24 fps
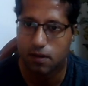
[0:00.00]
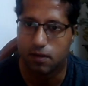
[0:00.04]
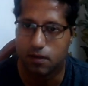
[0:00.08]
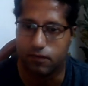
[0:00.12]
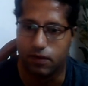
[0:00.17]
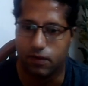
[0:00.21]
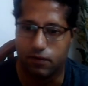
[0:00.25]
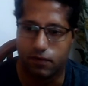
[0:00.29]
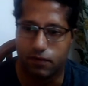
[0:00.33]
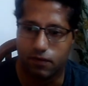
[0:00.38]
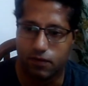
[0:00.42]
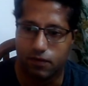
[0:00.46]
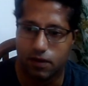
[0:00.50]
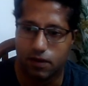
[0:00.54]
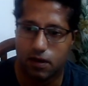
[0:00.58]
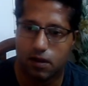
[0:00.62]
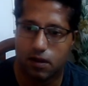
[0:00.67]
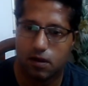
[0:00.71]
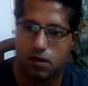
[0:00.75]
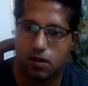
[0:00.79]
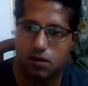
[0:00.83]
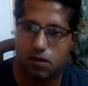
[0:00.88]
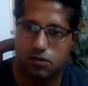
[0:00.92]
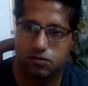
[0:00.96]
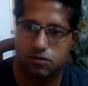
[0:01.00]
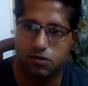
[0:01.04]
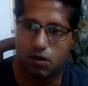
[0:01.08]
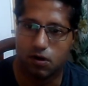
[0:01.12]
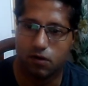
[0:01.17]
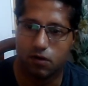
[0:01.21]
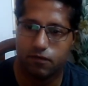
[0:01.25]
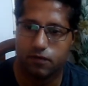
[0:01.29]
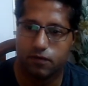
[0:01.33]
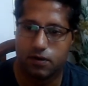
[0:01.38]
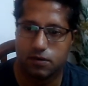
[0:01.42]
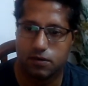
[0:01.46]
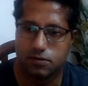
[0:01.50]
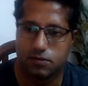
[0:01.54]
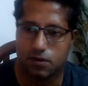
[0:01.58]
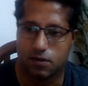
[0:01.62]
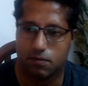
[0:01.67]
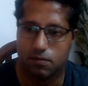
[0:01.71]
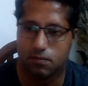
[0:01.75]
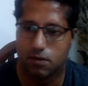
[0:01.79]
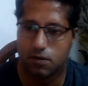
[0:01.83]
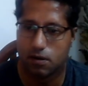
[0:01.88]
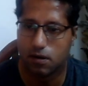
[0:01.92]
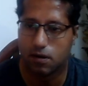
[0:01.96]
when we will solve
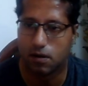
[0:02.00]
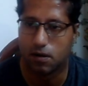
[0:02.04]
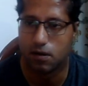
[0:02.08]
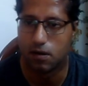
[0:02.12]
some